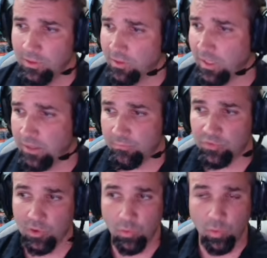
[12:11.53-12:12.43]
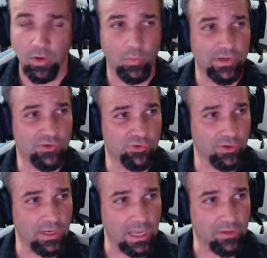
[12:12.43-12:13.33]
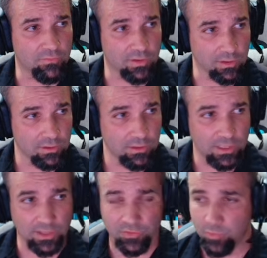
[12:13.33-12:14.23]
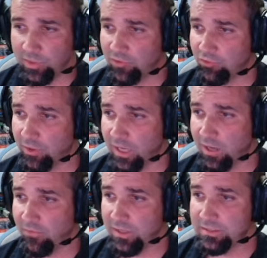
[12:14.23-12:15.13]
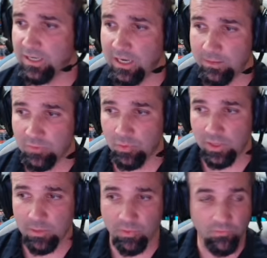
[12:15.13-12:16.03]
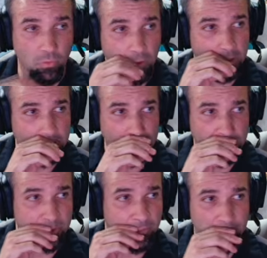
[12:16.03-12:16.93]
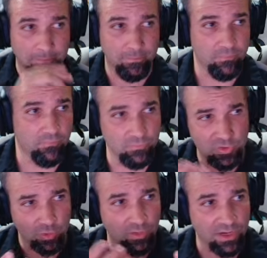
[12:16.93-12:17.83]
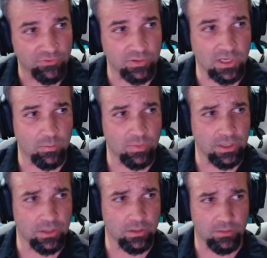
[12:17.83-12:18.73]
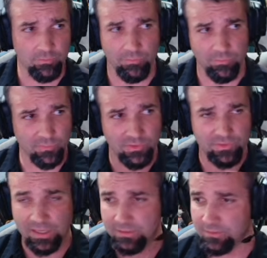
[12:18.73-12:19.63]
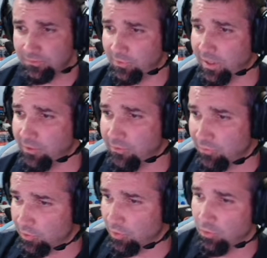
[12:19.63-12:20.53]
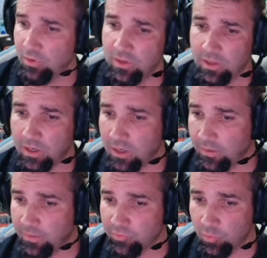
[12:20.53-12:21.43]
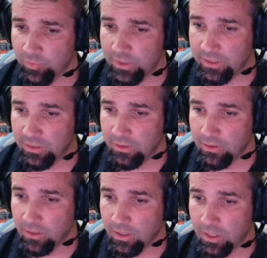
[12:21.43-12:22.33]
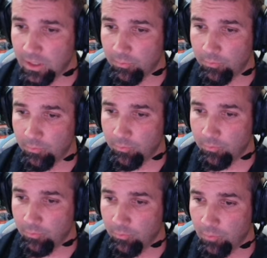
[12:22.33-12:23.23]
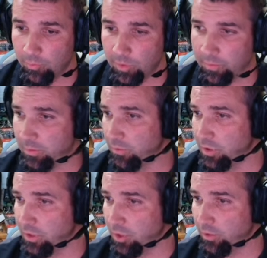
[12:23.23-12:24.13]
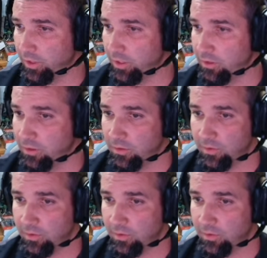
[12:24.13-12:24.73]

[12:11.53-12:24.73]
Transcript: Okay, so what we should have here is we should have a time delay before another direction can be sent, right? So this will be, we'll maybe put a note in.